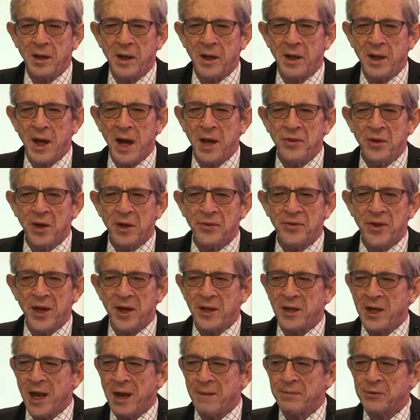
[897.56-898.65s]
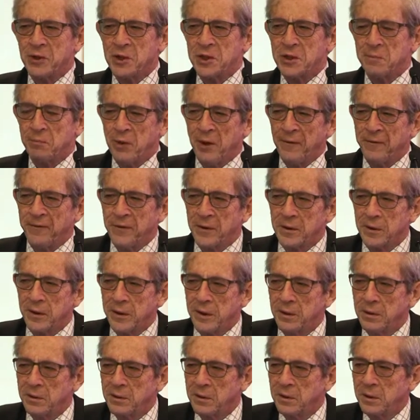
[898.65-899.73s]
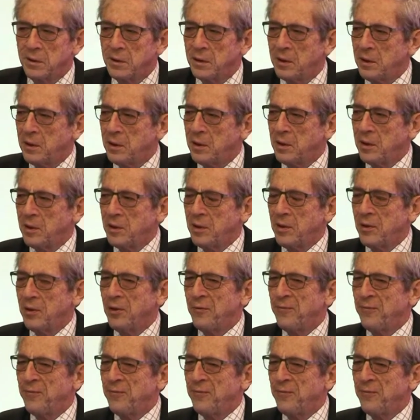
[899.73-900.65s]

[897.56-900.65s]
And I thought that captures perfectly the